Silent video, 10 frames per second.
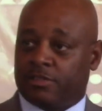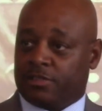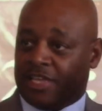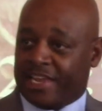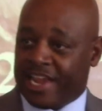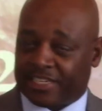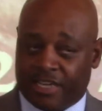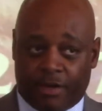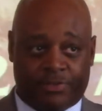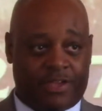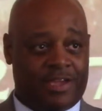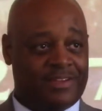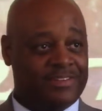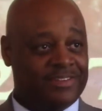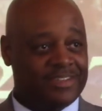Isn't that
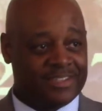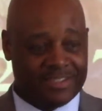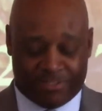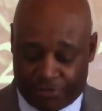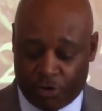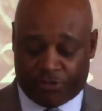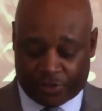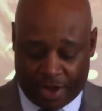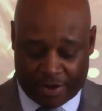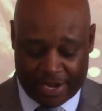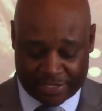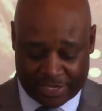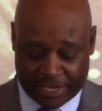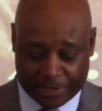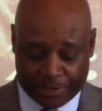something? Food for thought,
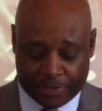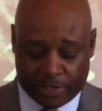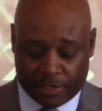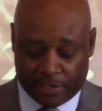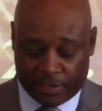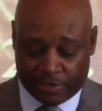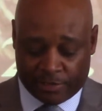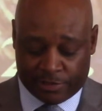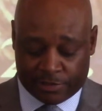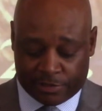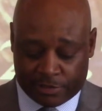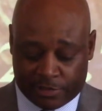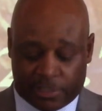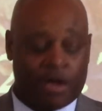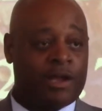isn't it?
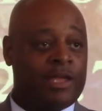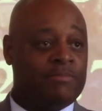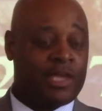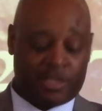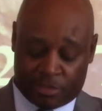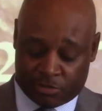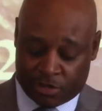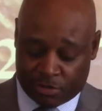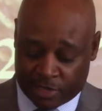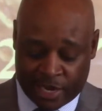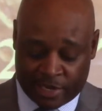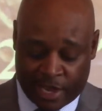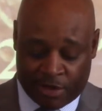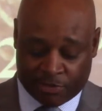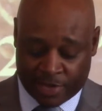Y'all ain't mean on Jones.
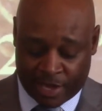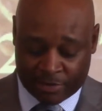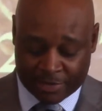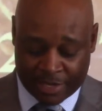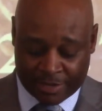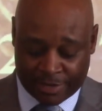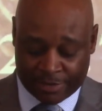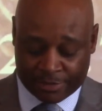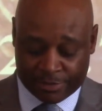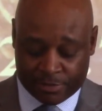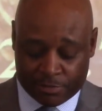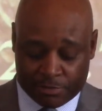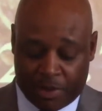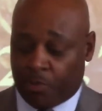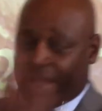I
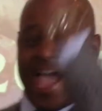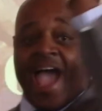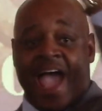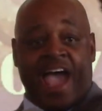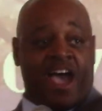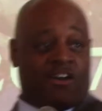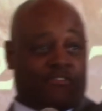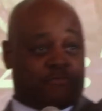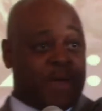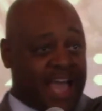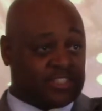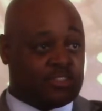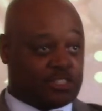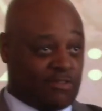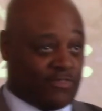don't. But we have
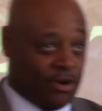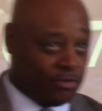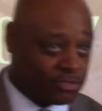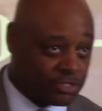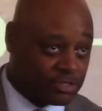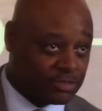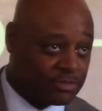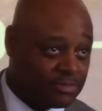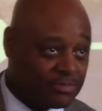pastored some folks.